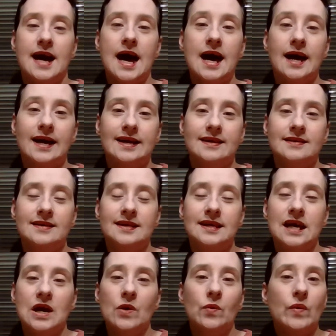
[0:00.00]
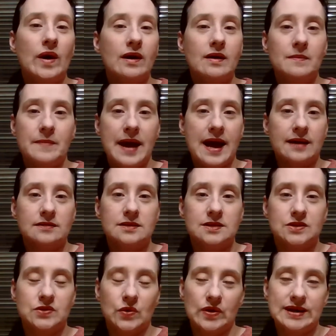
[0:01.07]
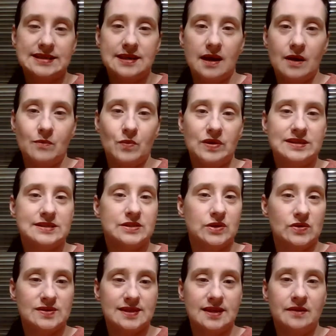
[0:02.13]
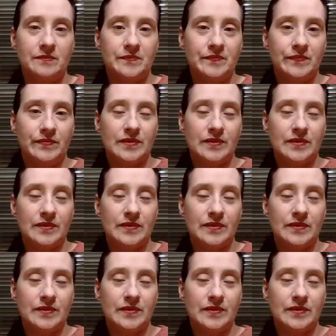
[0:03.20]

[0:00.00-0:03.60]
Hi, welcome back to Storytime with Susan.